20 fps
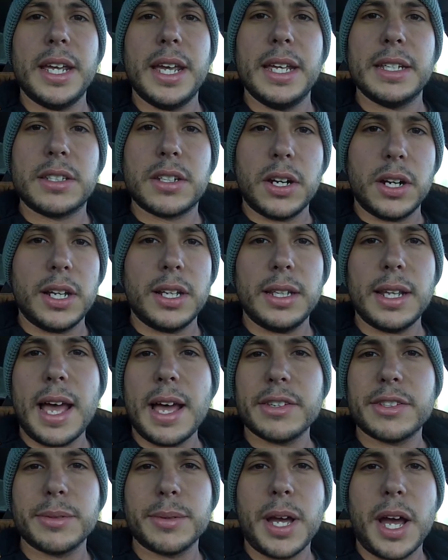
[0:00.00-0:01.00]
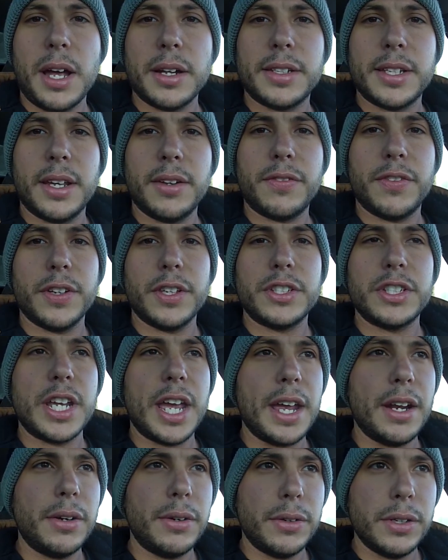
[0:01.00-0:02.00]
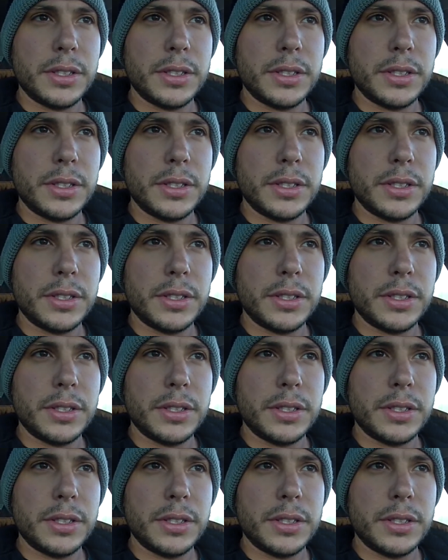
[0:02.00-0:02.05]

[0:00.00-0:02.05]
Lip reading: It's going to allow some content for the channel.